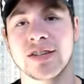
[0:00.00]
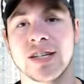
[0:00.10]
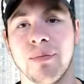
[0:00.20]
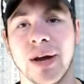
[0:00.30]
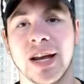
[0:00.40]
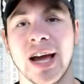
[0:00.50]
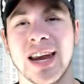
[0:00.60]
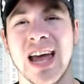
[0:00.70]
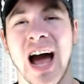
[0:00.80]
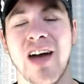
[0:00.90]
somebody,
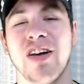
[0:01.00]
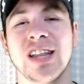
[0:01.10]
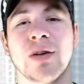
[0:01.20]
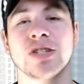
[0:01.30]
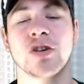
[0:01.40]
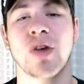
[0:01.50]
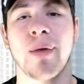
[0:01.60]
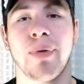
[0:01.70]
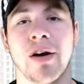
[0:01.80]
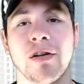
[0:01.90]
and I think that was a
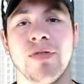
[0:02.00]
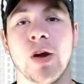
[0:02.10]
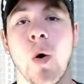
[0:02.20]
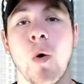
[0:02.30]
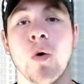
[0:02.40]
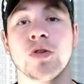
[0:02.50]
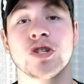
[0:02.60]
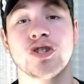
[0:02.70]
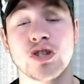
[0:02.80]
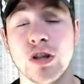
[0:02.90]
great part of the old
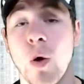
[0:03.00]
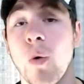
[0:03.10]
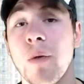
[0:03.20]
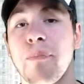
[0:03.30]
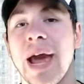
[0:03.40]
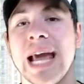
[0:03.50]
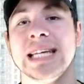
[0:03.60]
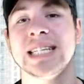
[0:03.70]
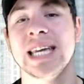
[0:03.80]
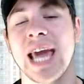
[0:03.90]
slower
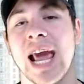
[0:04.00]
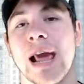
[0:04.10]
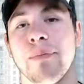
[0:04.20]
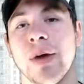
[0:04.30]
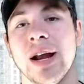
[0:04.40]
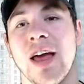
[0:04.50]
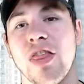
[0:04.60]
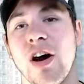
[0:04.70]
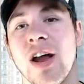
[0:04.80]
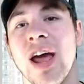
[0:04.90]
paced game, right? I
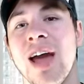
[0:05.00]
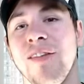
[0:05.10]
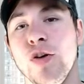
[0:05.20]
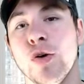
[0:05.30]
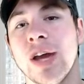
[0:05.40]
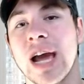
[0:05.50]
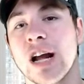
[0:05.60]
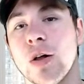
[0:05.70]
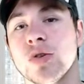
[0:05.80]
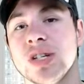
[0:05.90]
thought if you could get
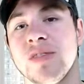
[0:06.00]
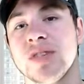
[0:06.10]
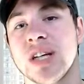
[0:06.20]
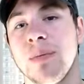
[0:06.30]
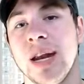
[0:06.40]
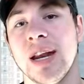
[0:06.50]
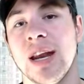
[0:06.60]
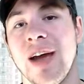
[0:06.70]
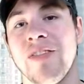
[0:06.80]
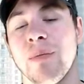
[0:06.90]
close enough to somebody to
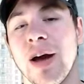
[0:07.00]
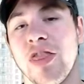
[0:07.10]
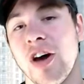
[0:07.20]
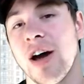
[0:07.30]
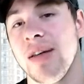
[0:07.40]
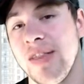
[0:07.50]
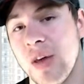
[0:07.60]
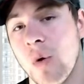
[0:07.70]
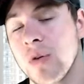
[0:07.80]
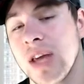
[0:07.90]
knife them, I thought in
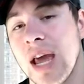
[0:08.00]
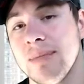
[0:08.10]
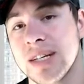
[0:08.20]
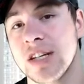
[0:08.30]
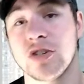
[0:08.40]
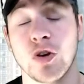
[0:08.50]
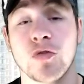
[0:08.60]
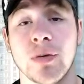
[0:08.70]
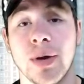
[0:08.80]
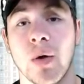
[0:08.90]
the old games it
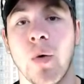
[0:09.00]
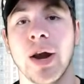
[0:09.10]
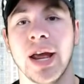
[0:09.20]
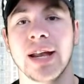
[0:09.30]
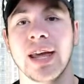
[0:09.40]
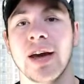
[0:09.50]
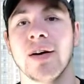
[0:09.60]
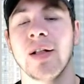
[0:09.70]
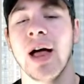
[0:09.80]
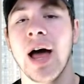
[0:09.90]
deserved to be a one-hit
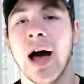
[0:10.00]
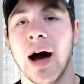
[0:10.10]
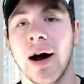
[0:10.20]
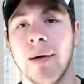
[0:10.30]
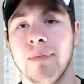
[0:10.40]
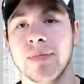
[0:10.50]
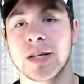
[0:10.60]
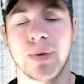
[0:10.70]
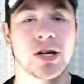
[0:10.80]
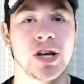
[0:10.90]
kill,
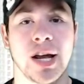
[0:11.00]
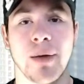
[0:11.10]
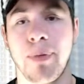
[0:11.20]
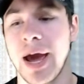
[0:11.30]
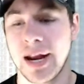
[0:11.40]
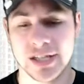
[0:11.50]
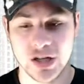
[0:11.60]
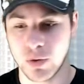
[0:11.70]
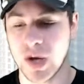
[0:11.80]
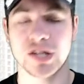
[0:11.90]
especially in a panic
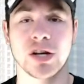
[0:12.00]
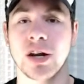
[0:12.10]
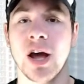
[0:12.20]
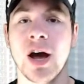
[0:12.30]
situation.